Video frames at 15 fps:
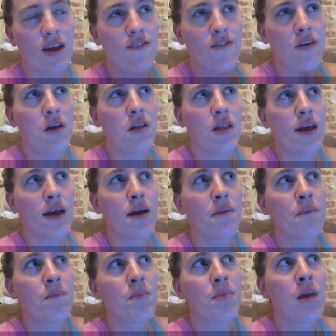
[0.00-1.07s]
I feel like
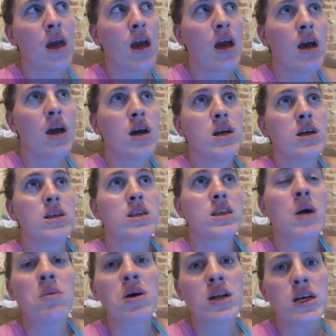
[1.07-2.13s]

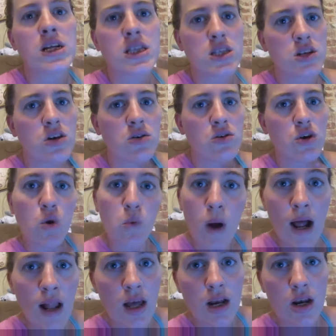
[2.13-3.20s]
someone can steal your
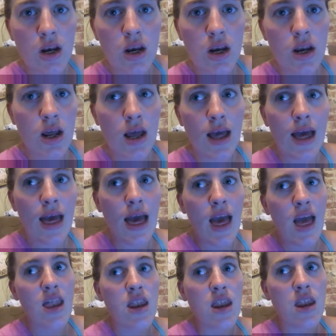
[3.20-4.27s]
wallet
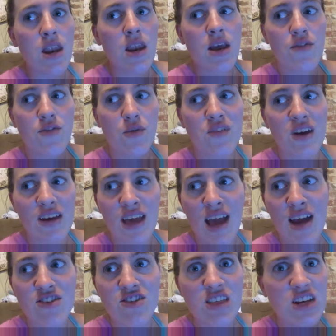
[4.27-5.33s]
and if you've got
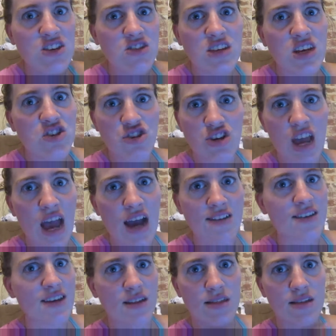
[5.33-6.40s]
cash, they just get your
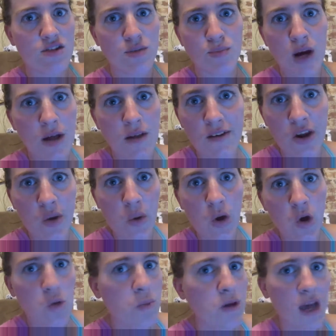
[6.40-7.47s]
cash. Like, there's probably no
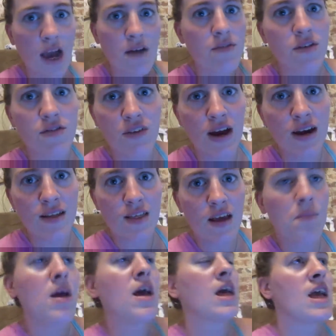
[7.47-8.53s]
hope in ever finding
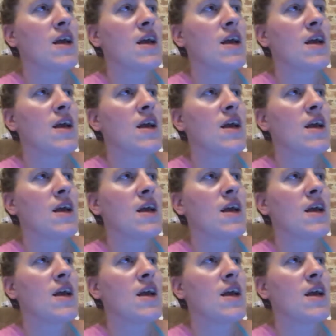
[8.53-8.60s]
them.